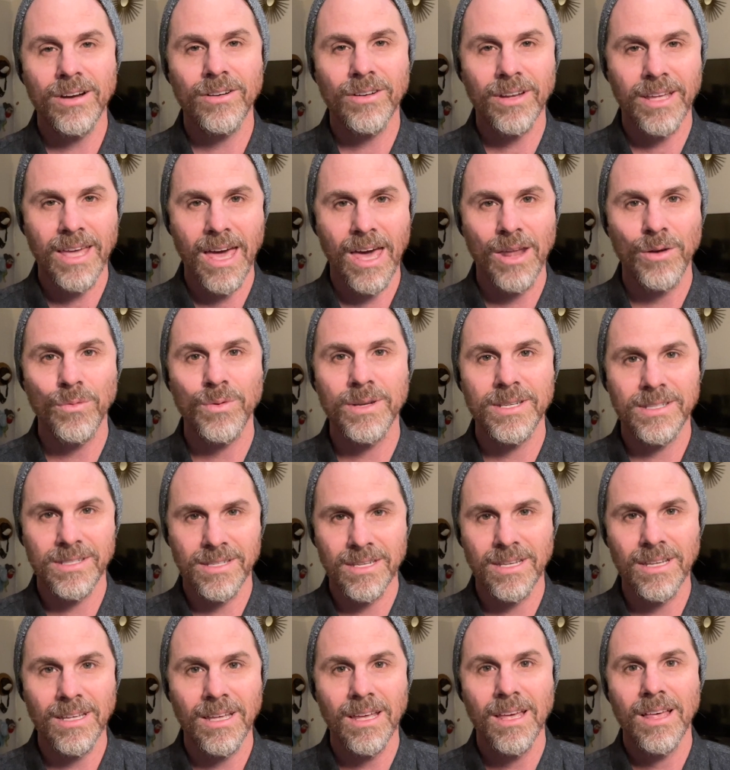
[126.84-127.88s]
again, we
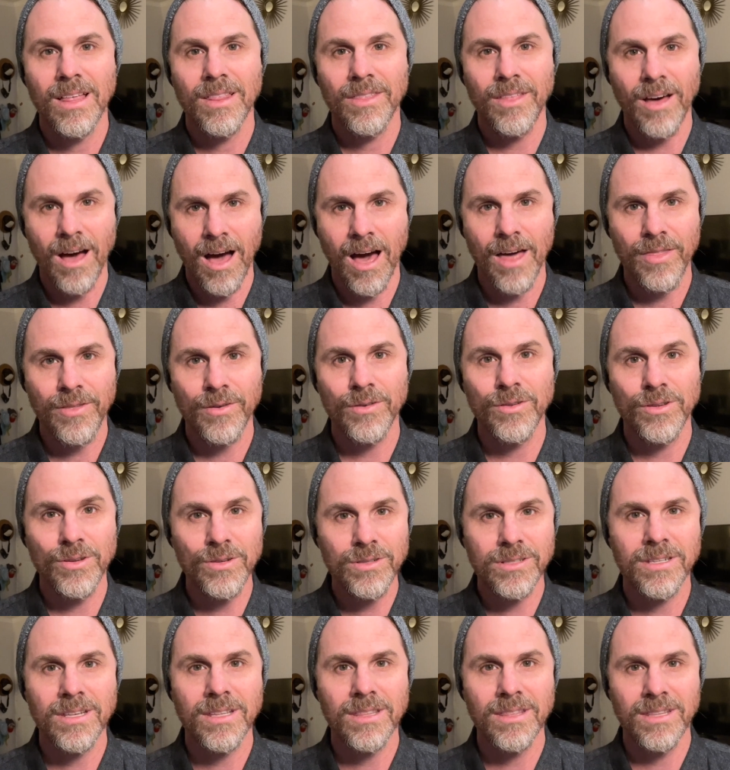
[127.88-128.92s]
see the author
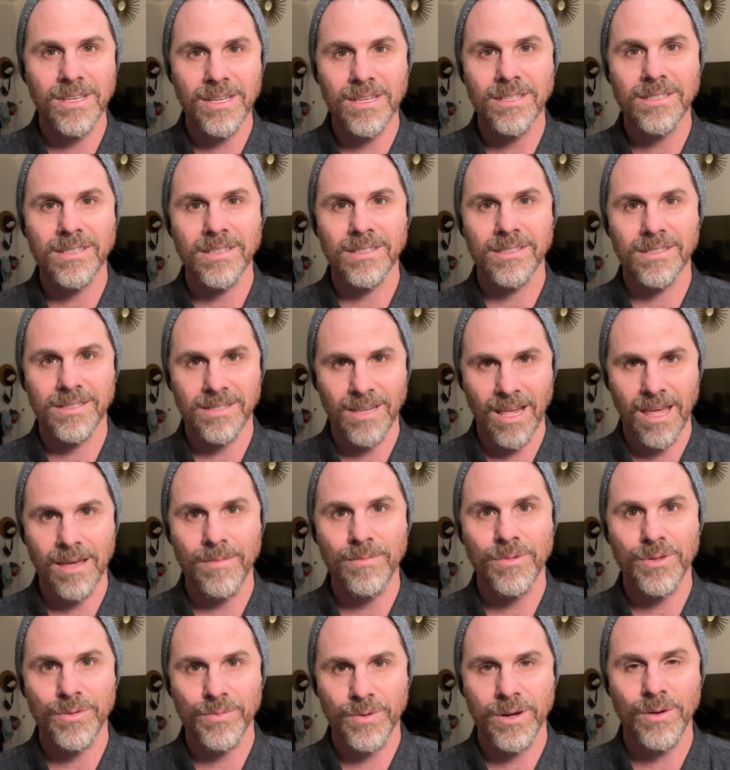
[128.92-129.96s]
using these same
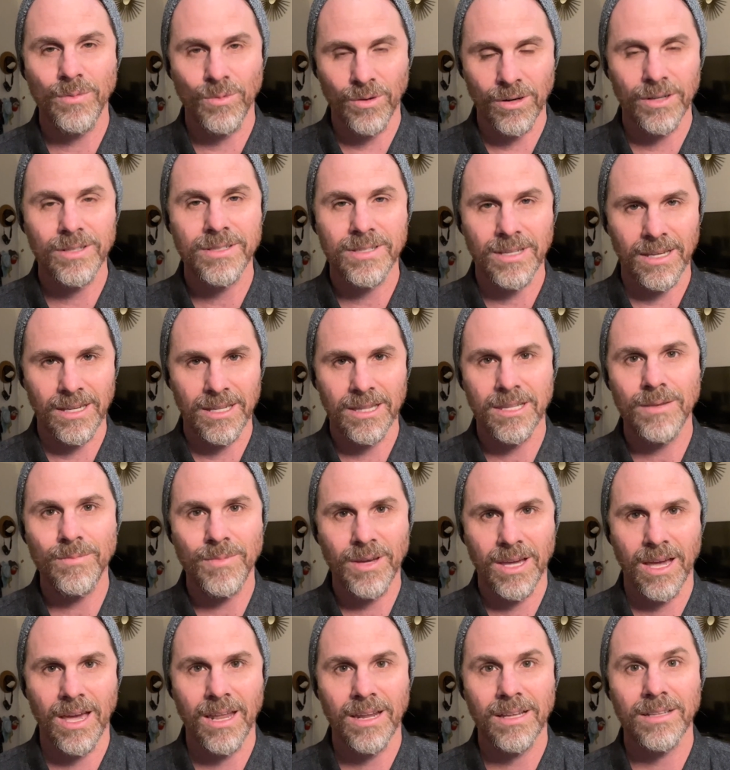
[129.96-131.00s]
3 words, in the
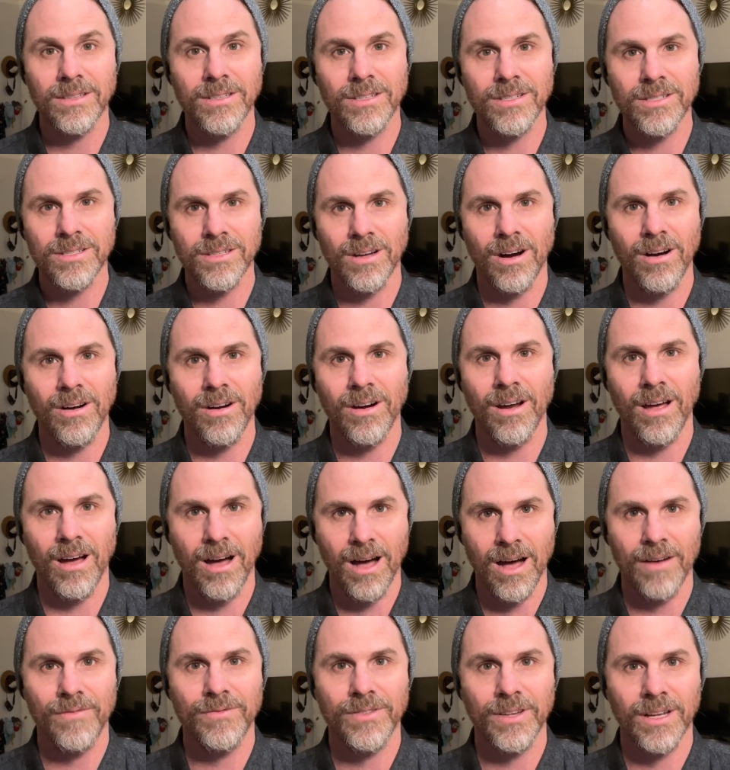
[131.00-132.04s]
beginning, to start
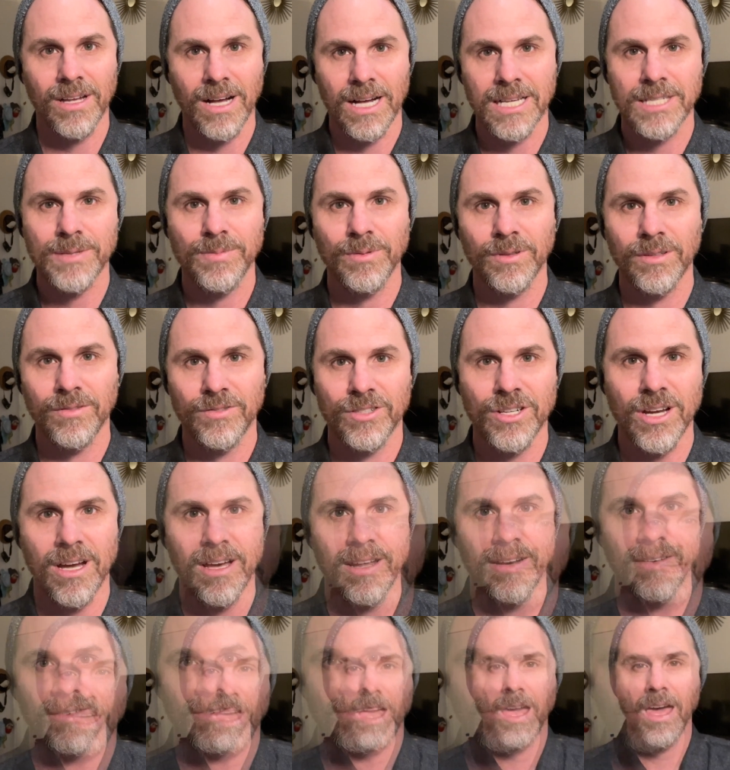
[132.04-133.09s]
off the Gospel of John.